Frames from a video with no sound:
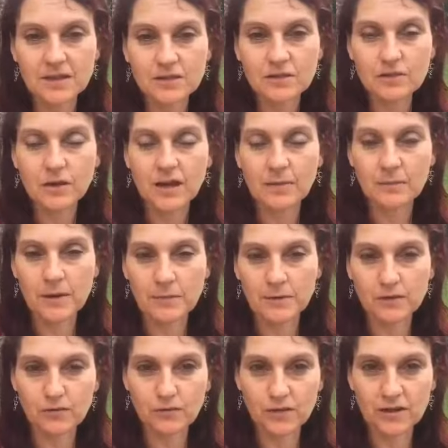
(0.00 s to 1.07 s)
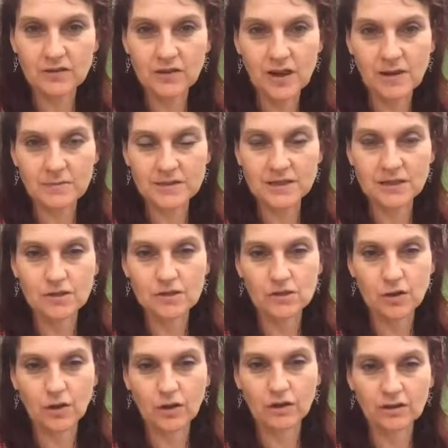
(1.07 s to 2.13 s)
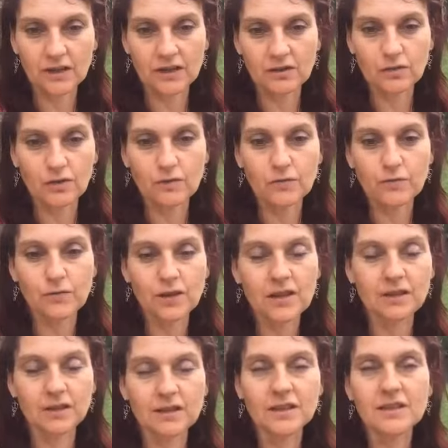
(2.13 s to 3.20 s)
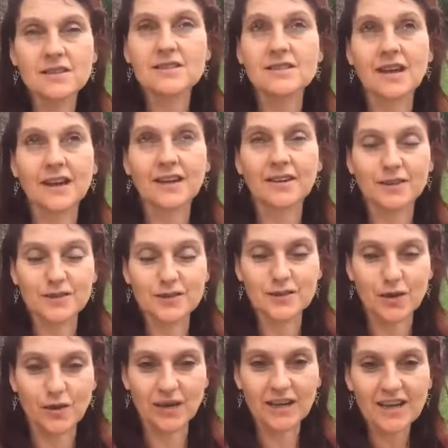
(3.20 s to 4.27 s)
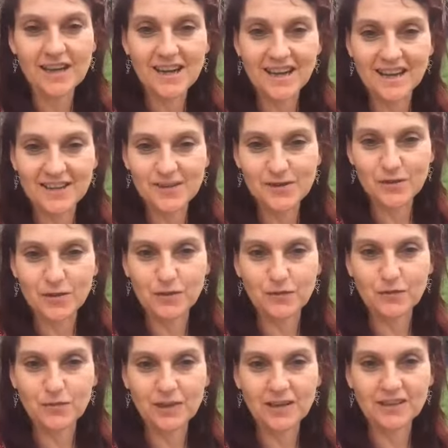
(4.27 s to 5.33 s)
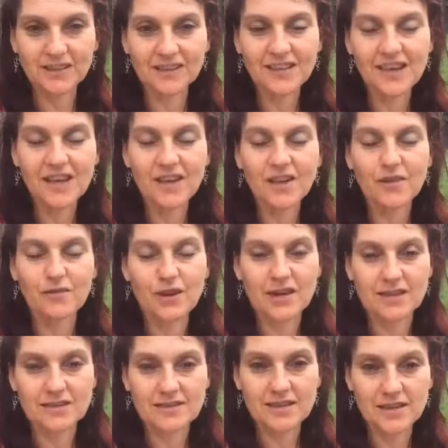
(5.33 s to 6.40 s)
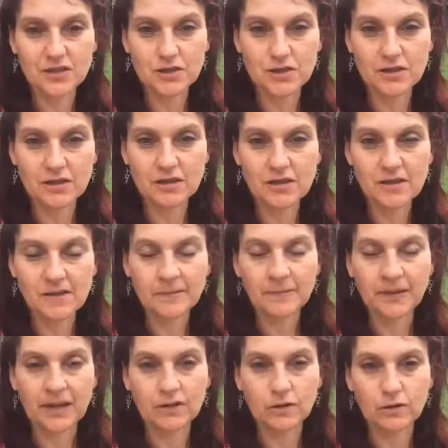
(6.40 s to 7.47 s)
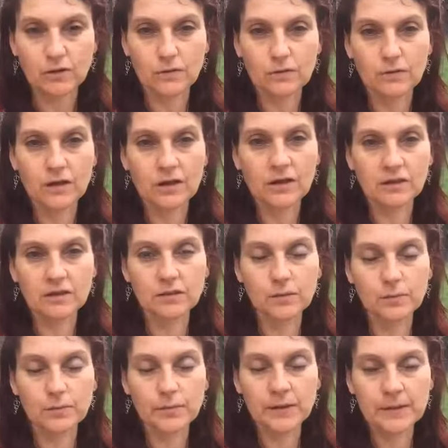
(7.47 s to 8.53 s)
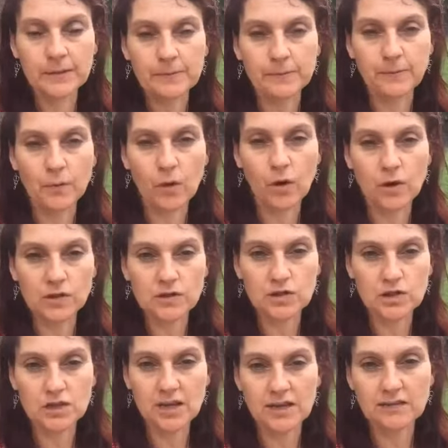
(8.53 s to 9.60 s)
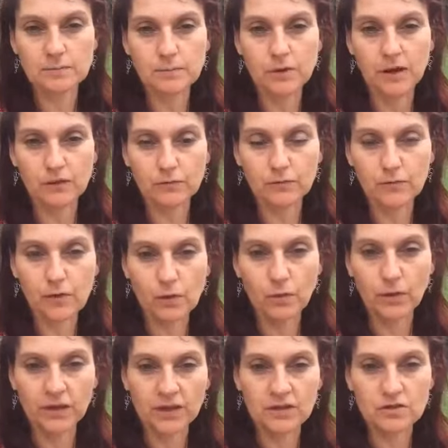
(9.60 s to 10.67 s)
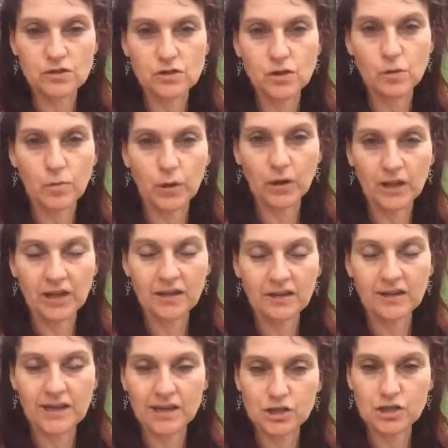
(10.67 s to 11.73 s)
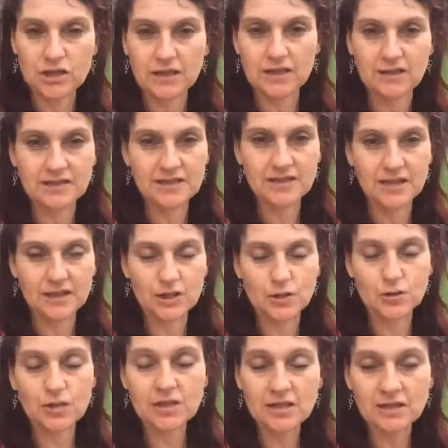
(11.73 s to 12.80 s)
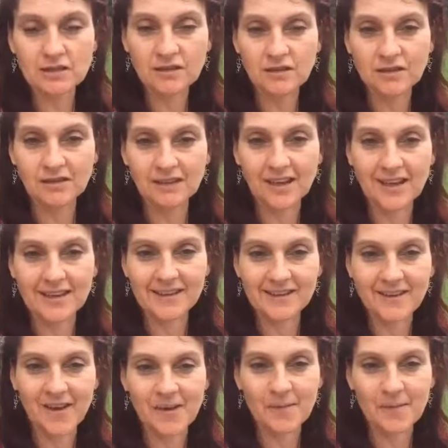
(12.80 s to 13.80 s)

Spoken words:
you do that maybe three times in a circle, and you can feel cycles, sorry, and you can feel relaxation, and you can feel the more oxygenized blood flowing into your body, and it actually starts to tingle and